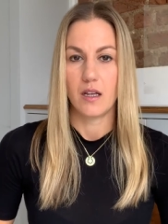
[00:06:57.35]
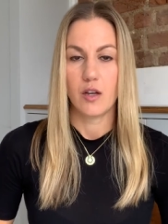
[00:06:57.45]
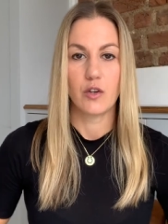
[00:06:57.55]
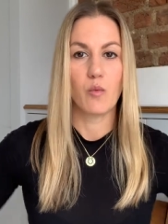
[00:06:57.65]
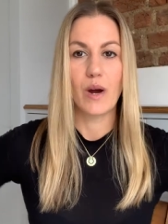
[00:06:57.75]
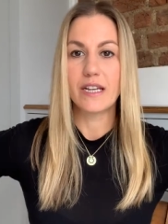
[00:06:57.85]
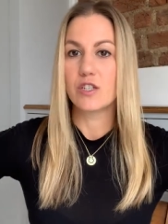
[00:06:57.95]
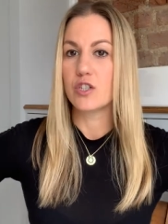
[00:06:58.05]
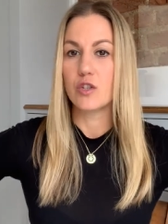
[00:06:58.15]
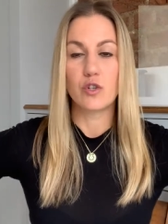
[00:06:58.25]
Your
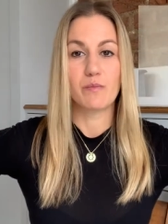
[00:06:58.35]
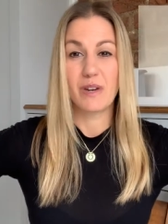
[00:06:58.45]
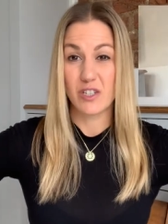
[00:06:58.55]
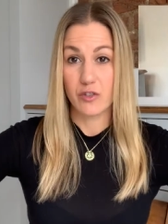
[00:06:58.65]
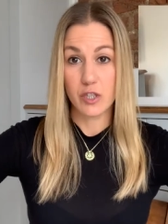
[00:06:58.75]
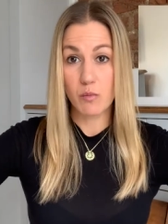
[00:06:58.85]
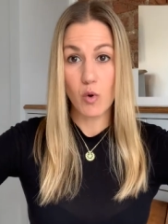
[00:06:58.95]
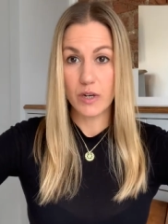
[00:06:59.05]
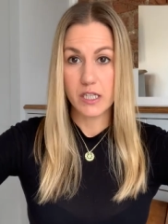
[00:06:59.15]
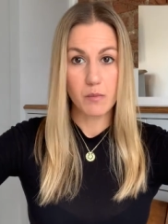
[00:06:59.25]
waist, you just measure the
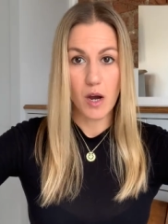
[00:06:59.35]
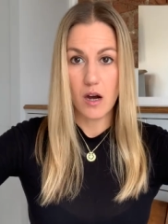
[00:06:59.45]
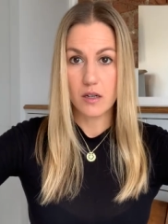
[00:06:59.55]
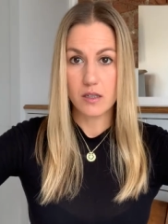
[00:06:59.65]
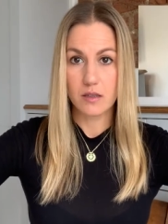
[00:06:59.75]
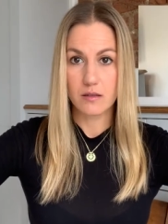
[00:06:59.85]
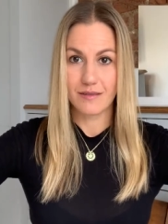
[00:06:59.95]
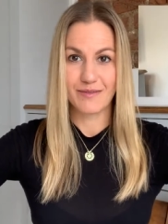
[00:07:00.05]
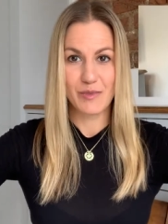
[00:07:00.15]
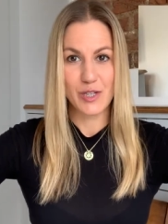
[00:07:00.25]
smallest part,
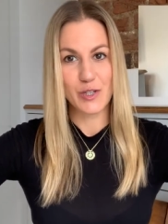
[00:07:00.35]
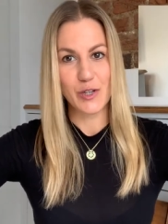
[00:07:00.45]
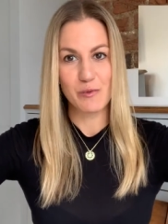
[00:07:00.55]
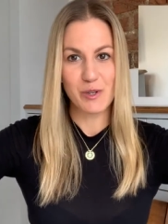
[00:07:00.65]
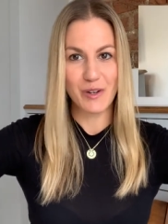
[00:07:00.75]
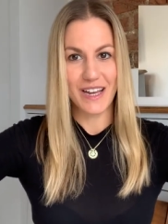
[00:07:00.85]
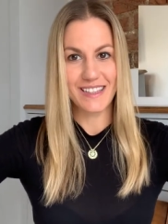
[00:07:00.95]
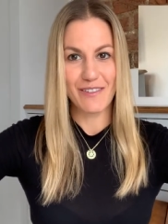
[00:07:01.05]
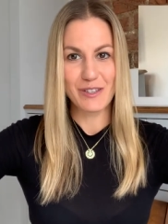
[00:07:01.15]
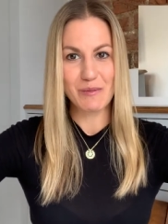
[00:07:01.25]
which is good, we all like
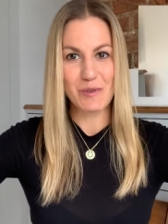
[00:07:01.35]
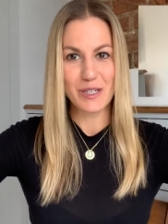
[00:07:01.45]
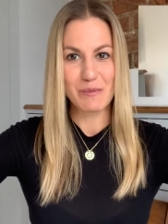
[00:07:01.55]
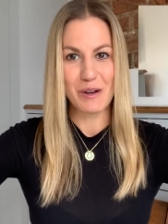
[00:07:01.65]
to have the smallest